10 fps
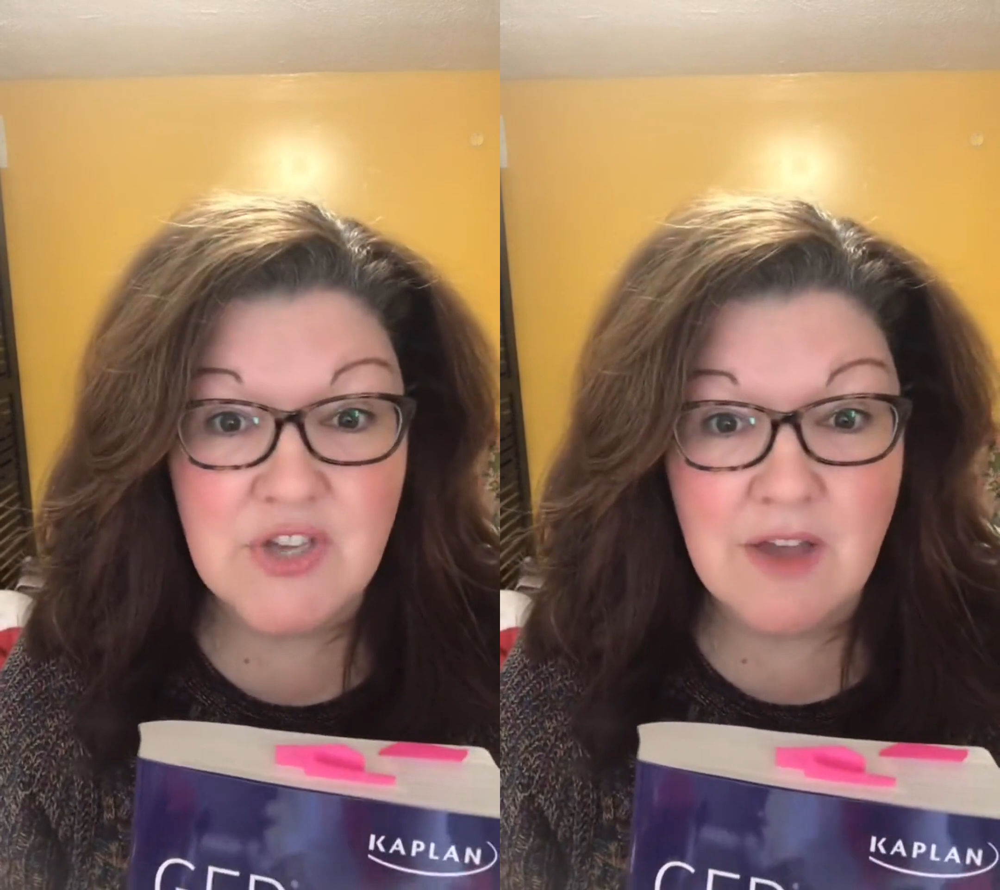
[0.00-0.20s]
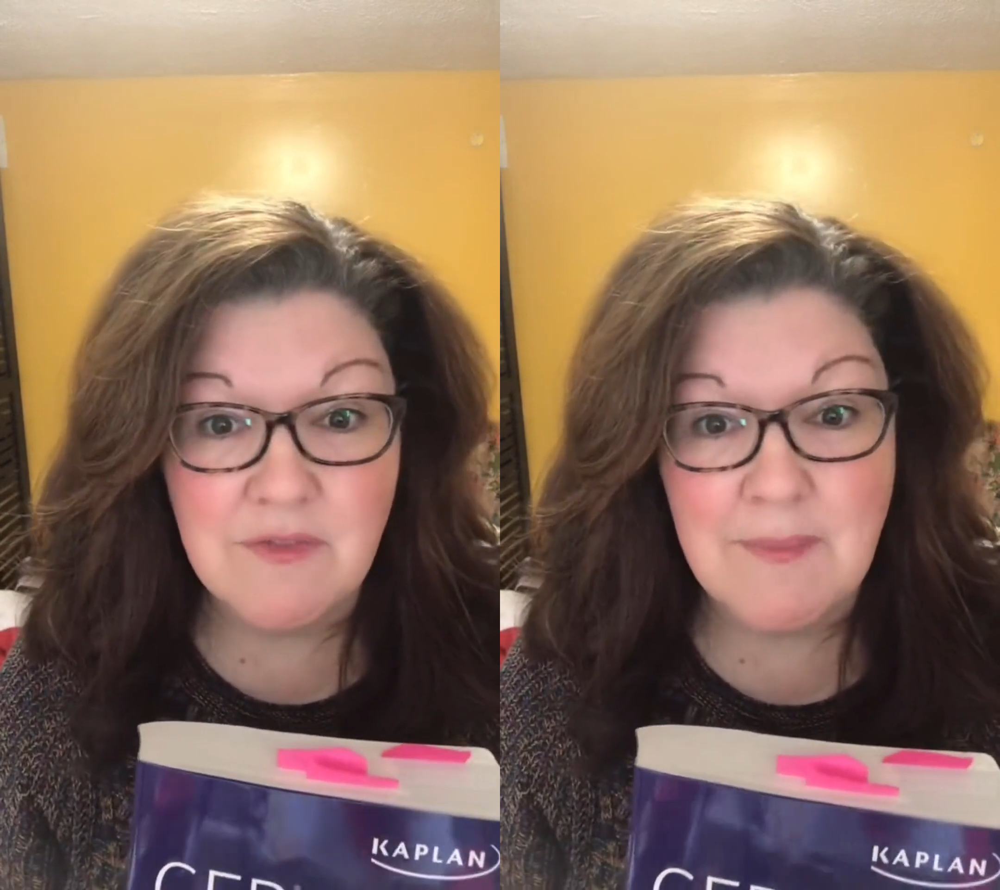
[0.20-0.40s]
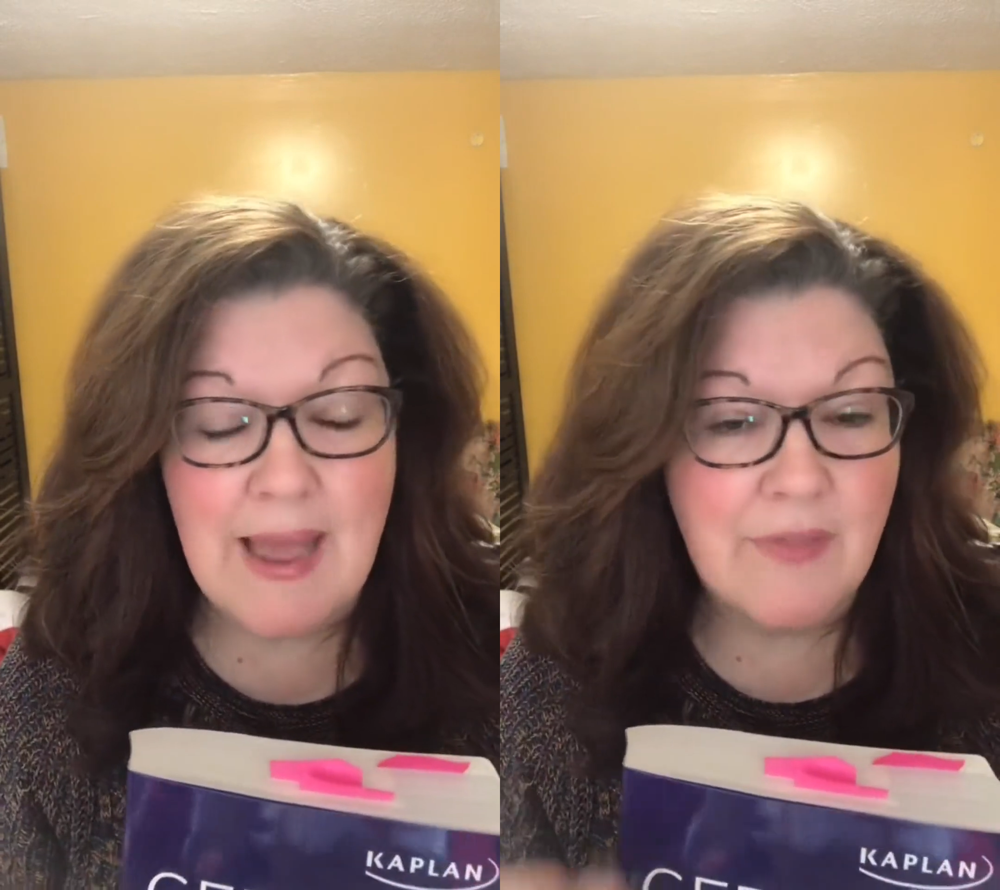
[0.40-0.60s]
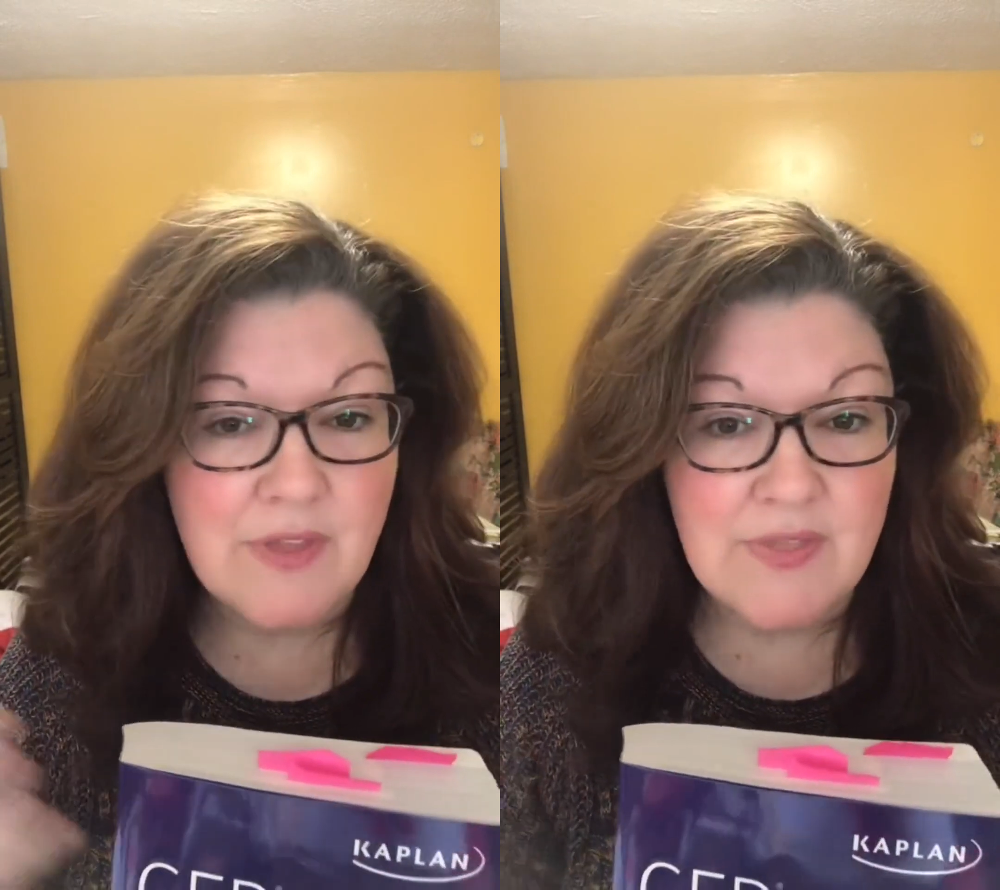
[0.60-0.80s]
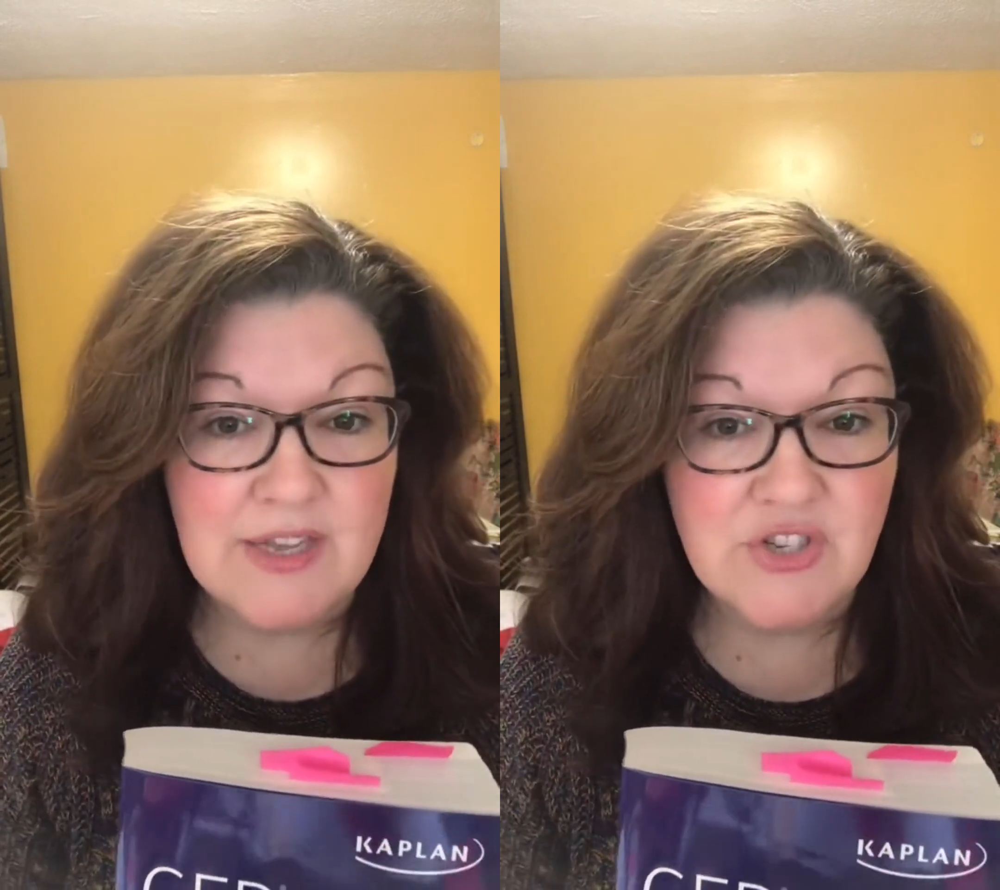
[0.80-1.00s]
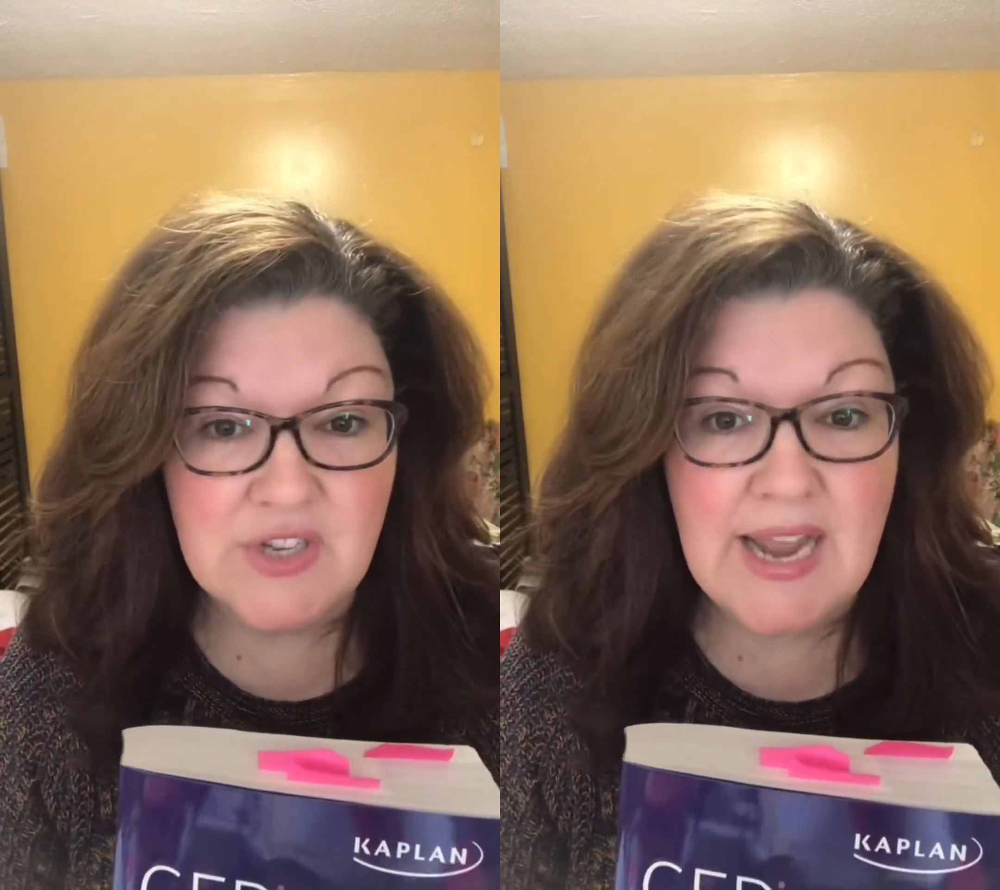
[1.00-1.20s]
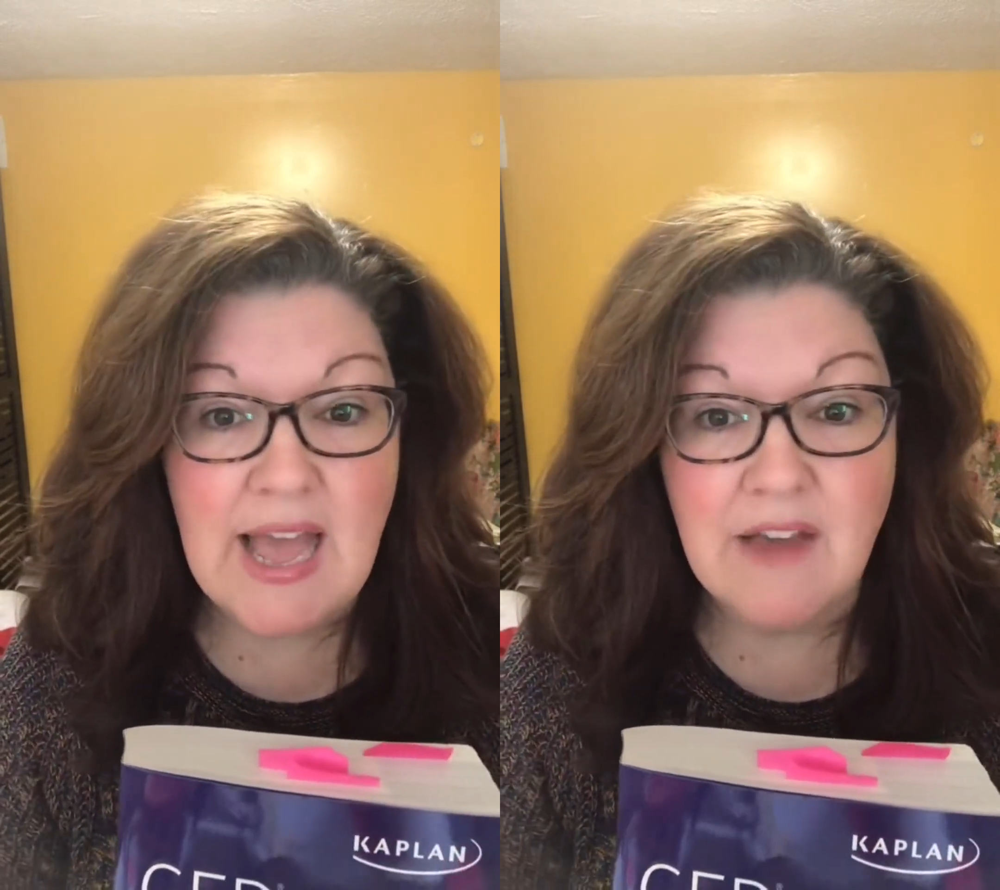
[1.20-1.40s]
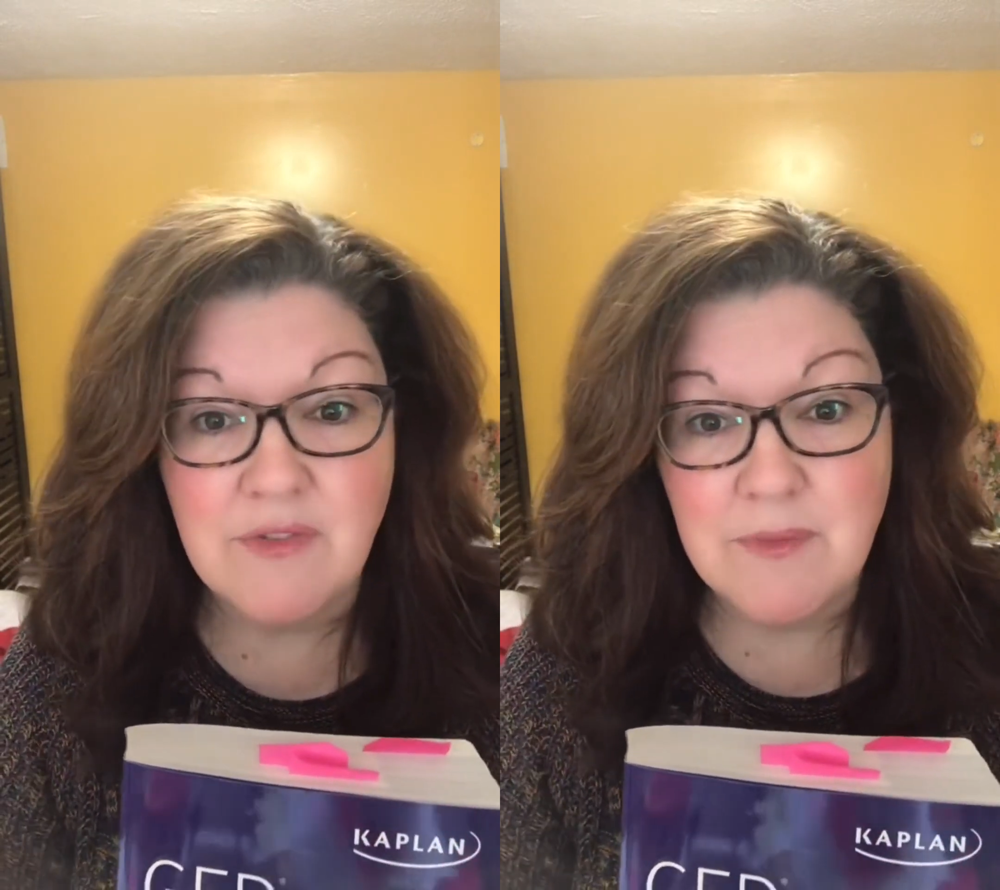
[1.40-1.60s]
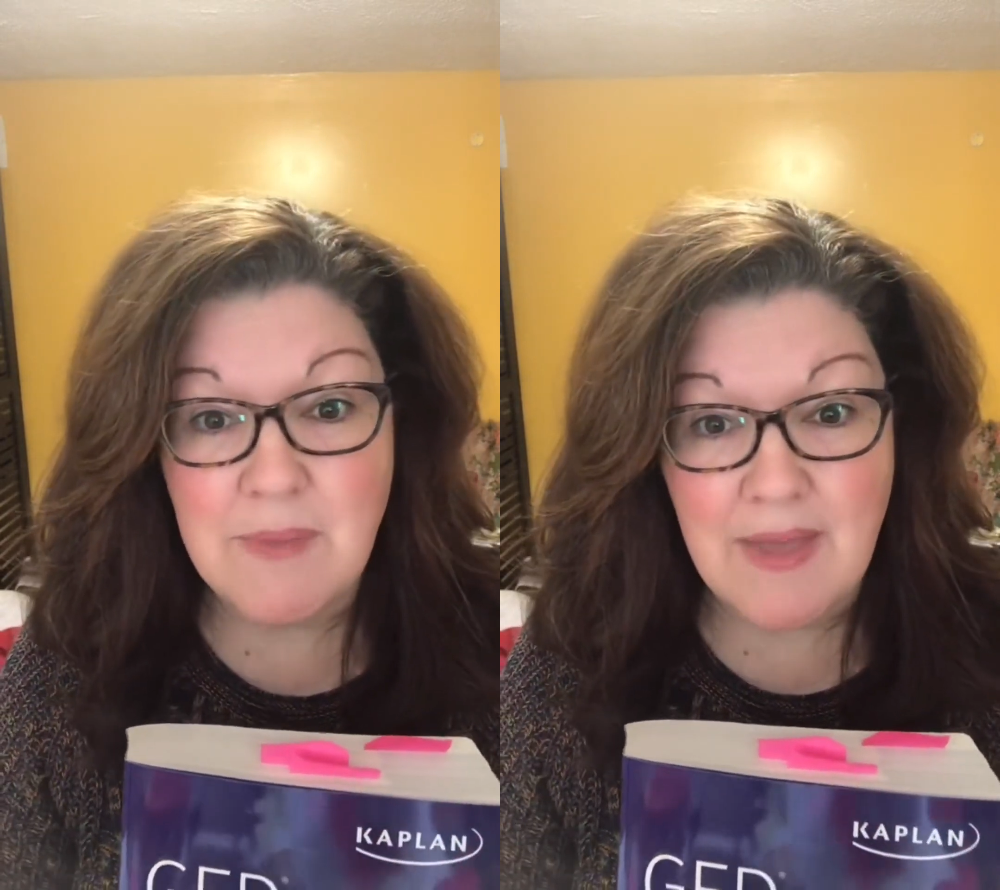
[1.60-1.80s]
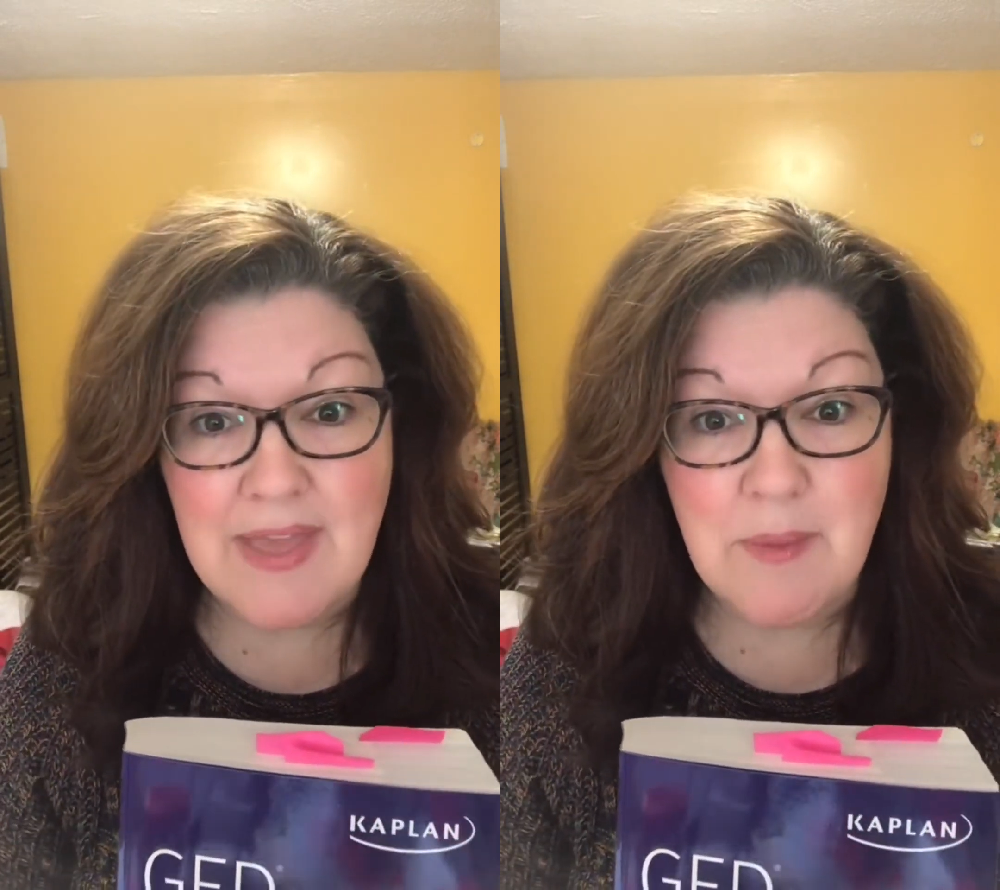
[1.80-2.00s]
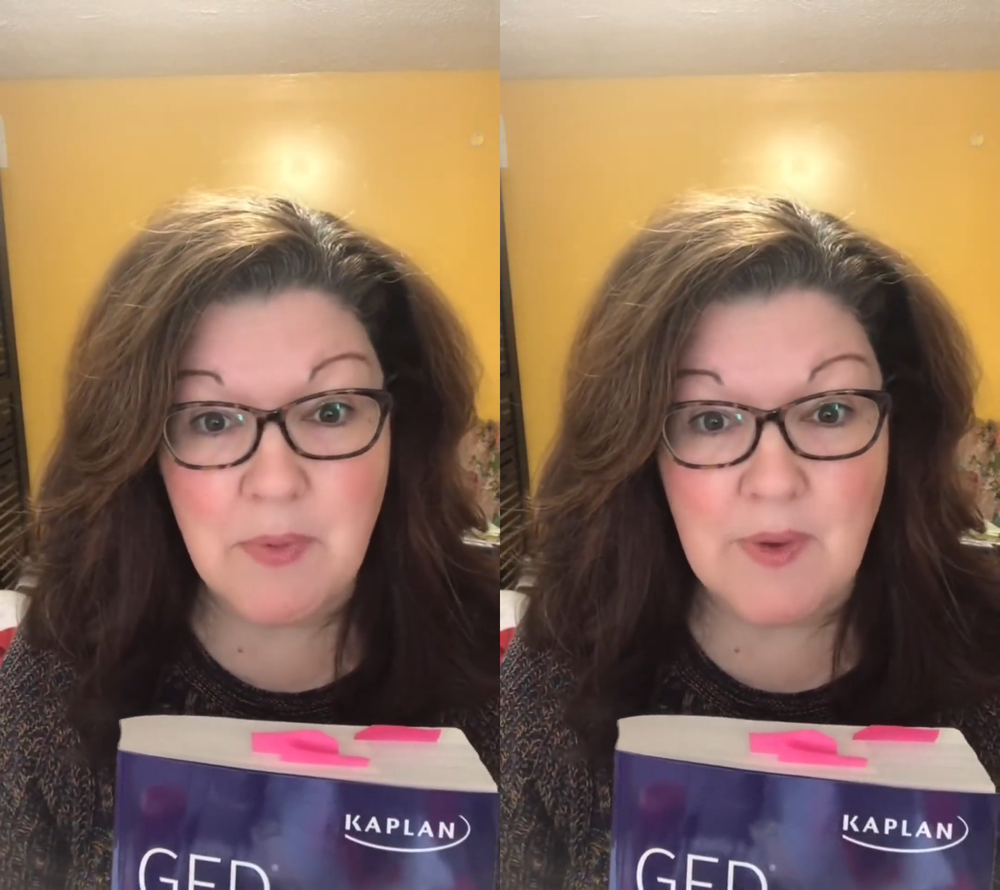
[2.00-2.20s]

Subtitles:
of math that they should have by that